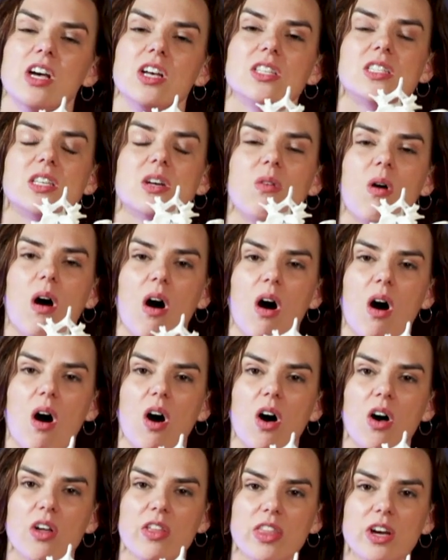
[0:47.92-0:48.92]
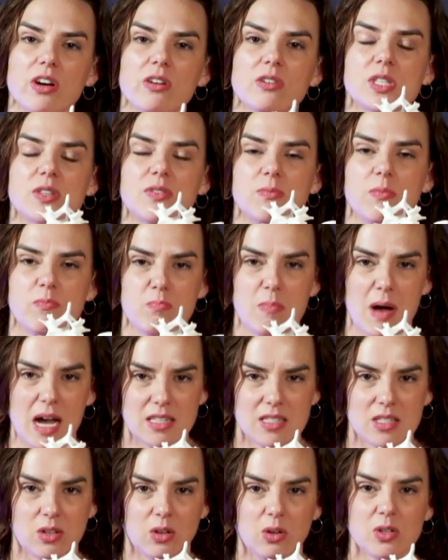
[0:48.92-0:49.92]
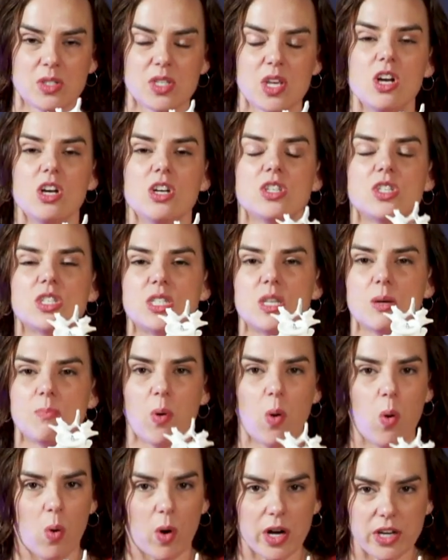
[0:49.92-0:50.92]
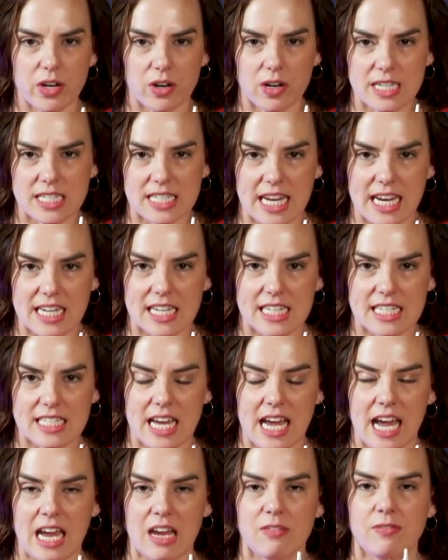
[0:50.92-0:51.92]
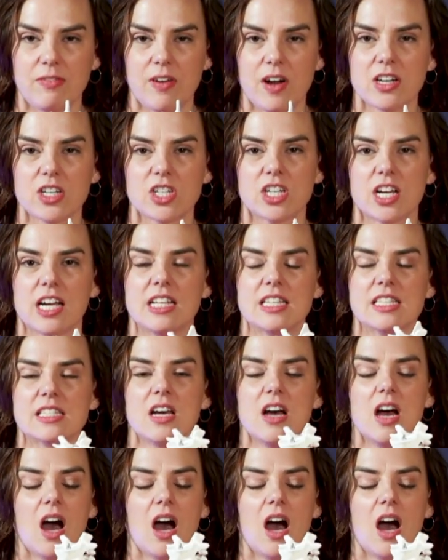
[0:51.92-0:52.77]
So all of those muscles support your day-to-day functions,